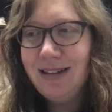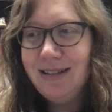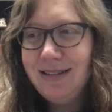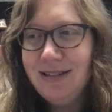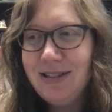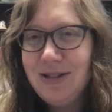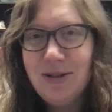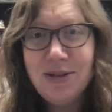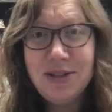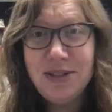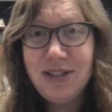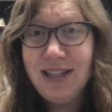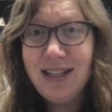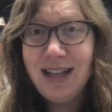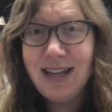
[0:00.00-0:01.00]
just don't
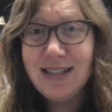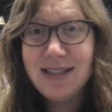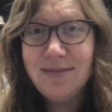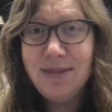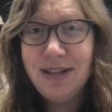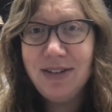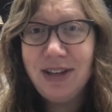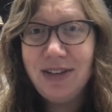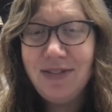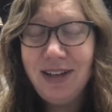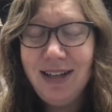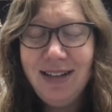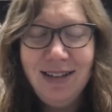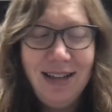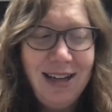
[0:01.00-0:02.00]
turn in the estimate of
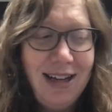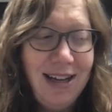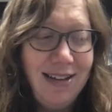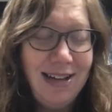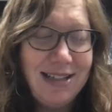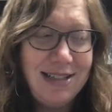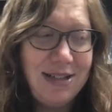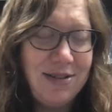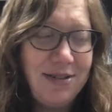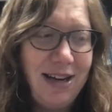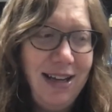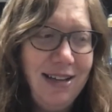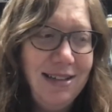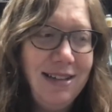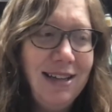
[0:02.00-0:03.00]
giving, and that's all
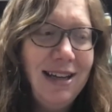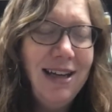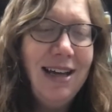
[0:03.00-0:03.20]
right.